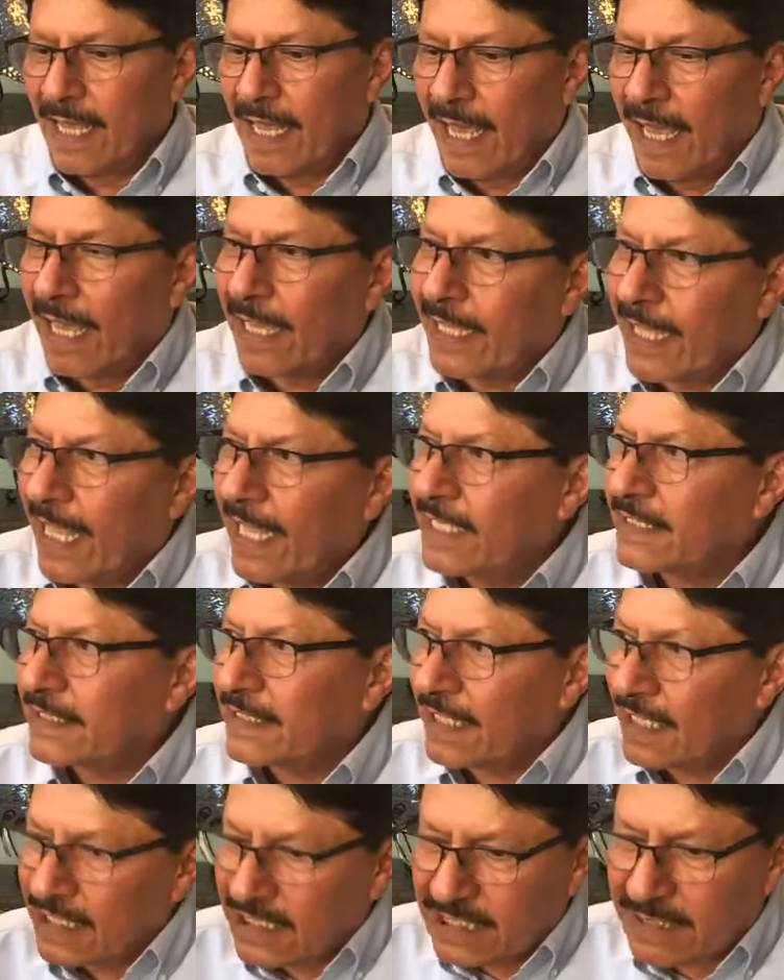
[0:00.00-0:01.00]

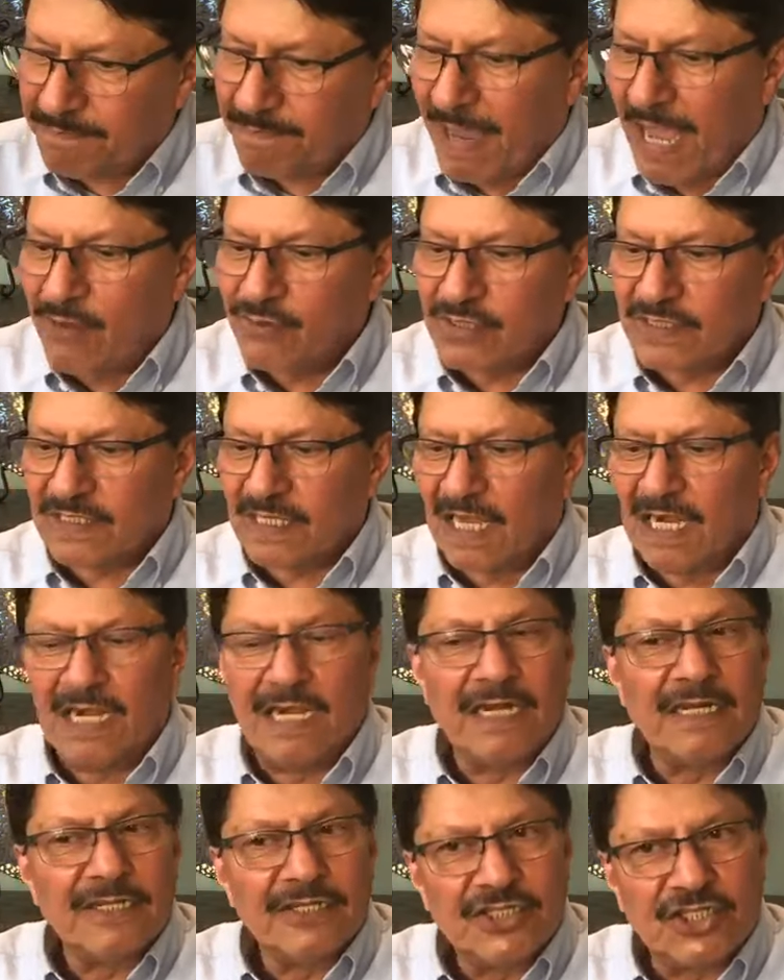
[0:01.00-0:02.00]
against espousal,
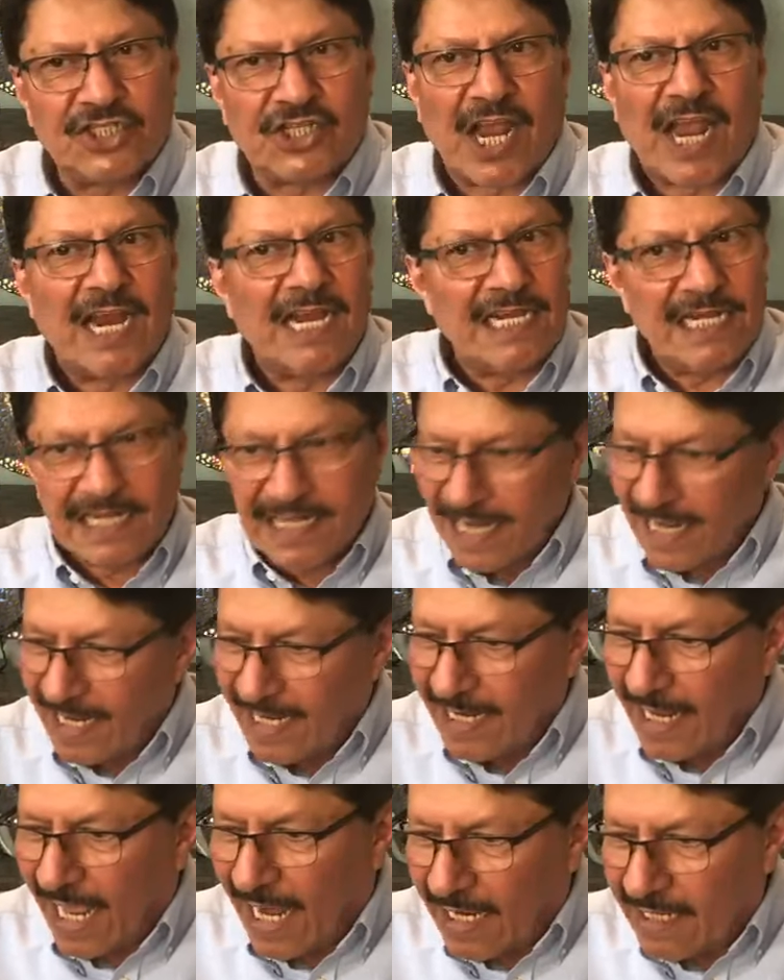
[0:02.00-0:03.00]
child
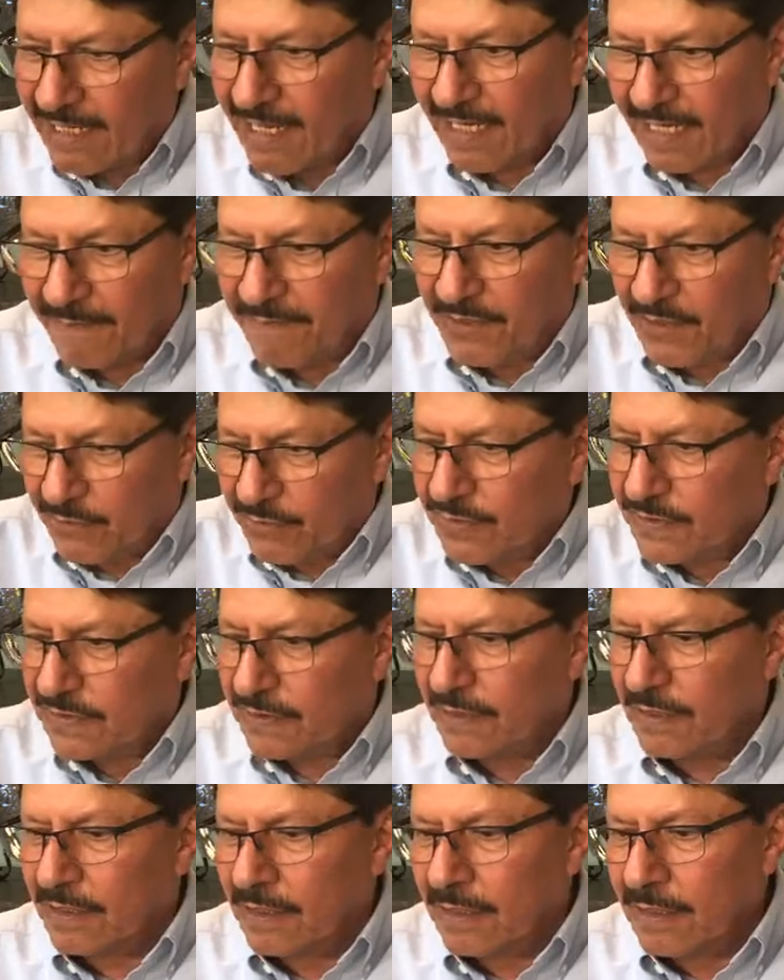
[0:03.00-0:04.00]
and elder abuse.
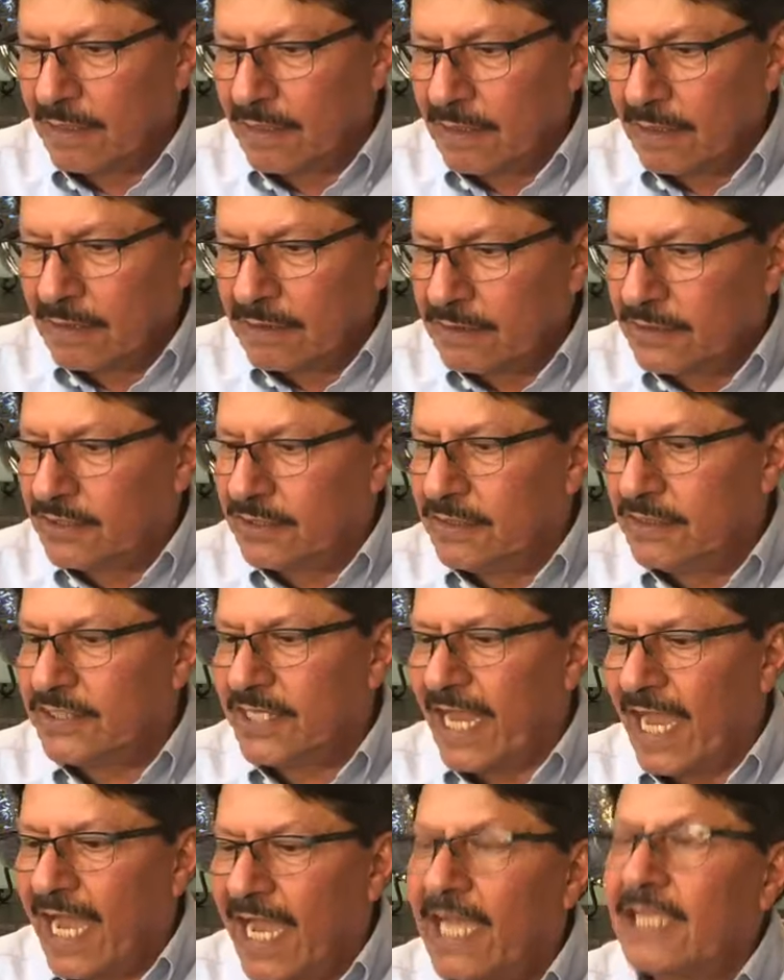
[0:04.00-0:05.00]

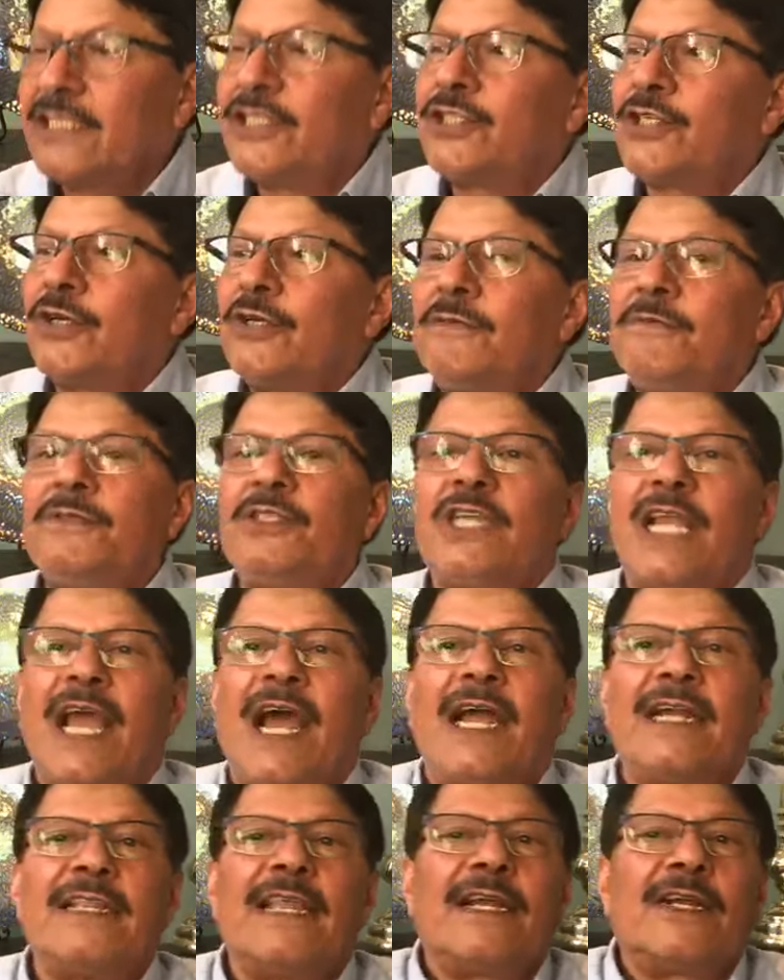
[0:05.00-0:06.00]

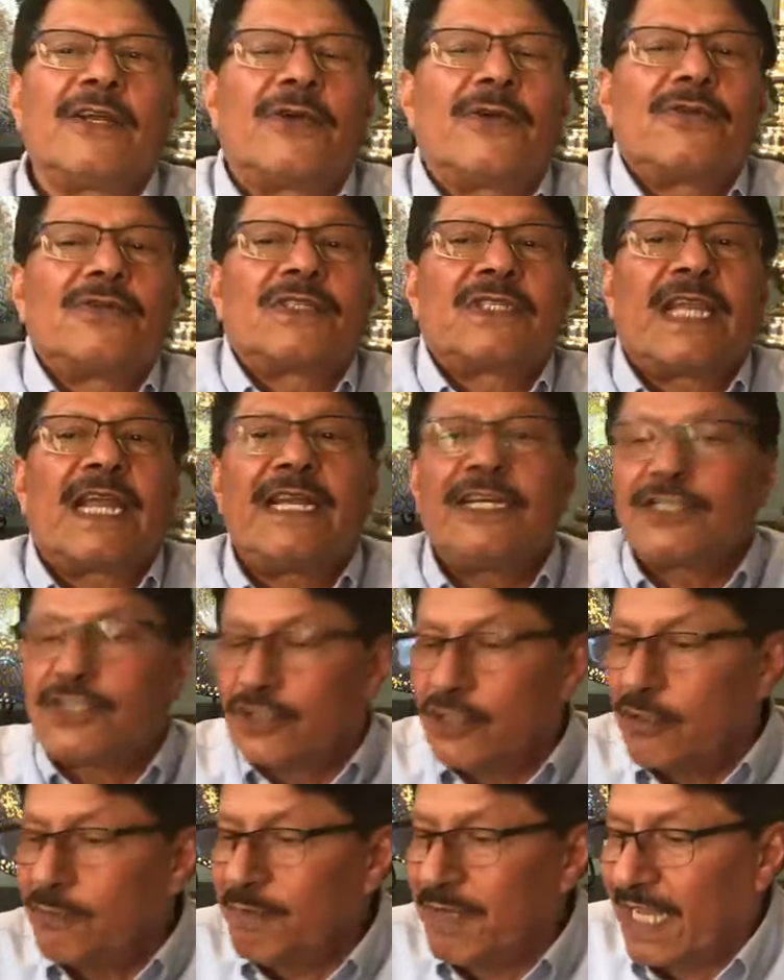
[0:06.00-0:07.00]
Jihad and crusade
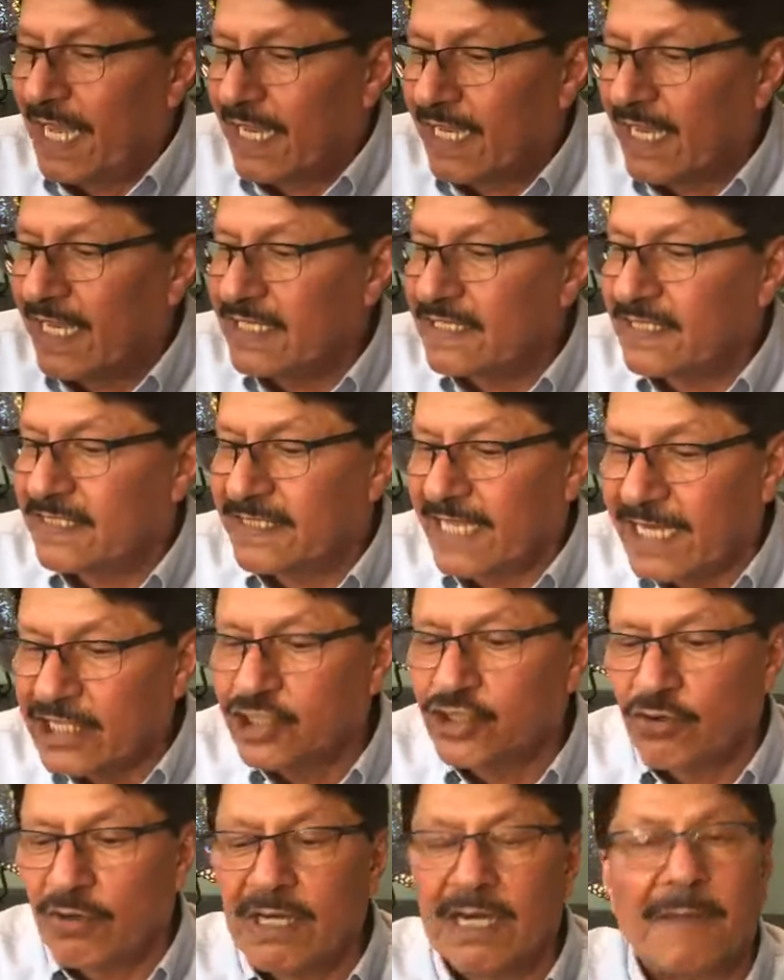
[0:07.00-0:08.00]
should be against
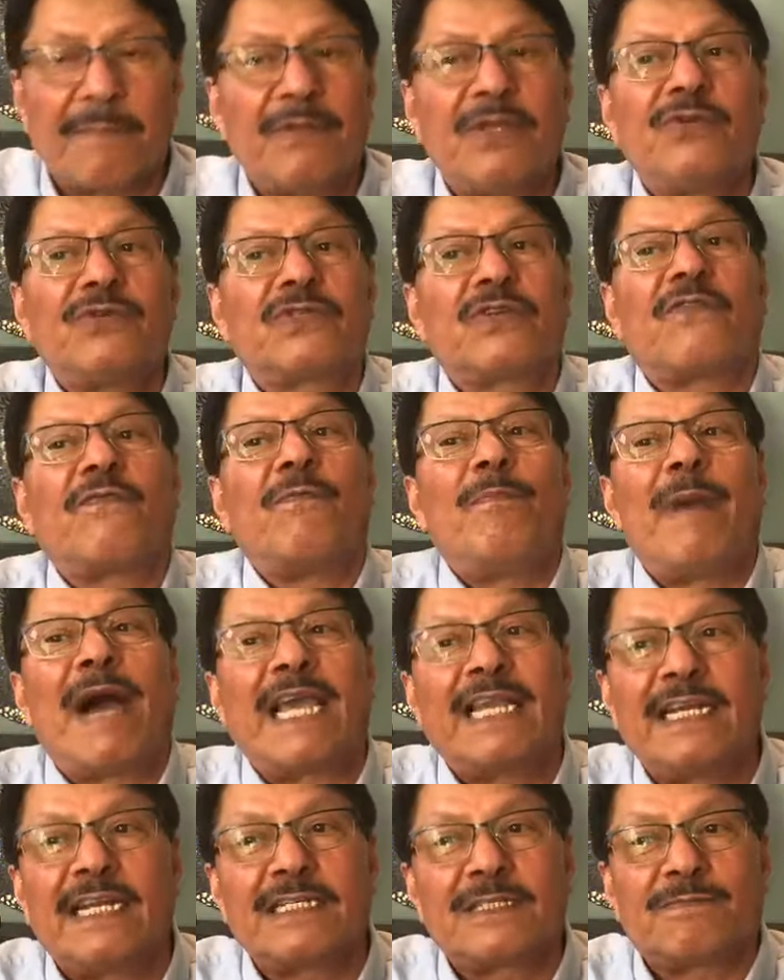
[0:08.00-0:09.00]
sexual abuse of
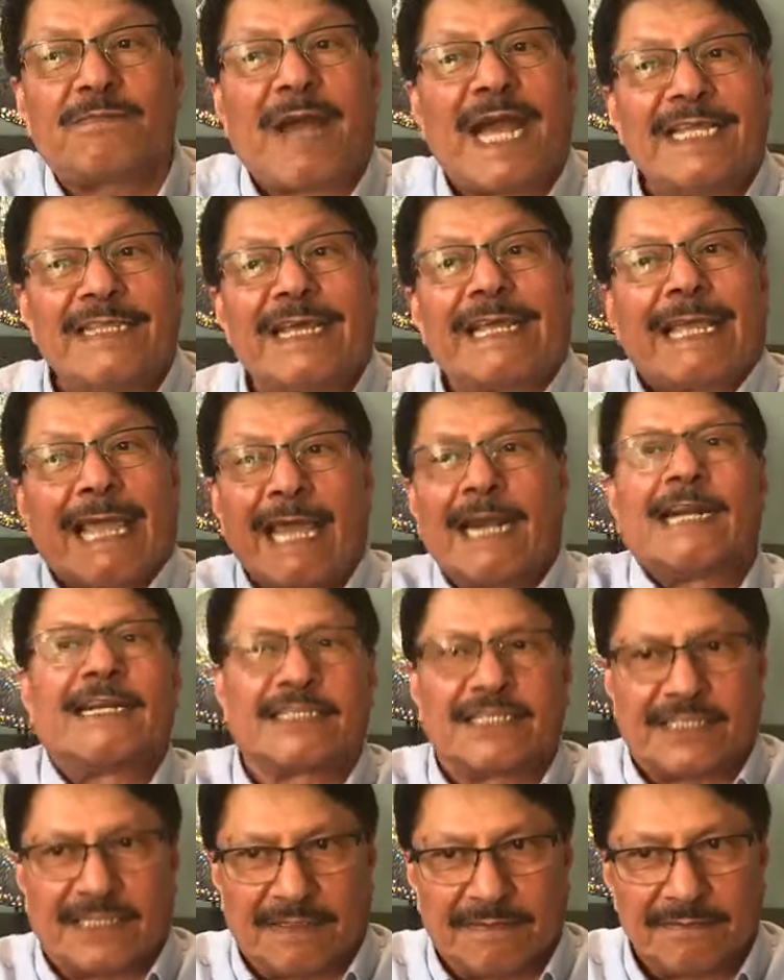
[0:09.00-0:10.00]
minors by the
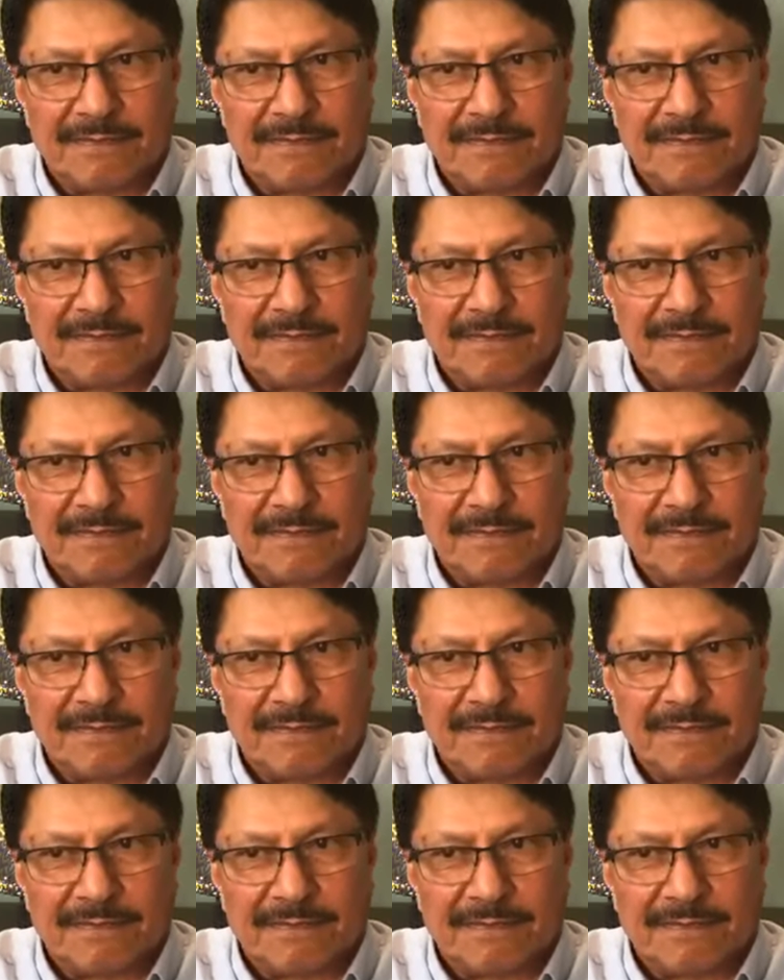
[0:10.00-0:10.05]
clergy,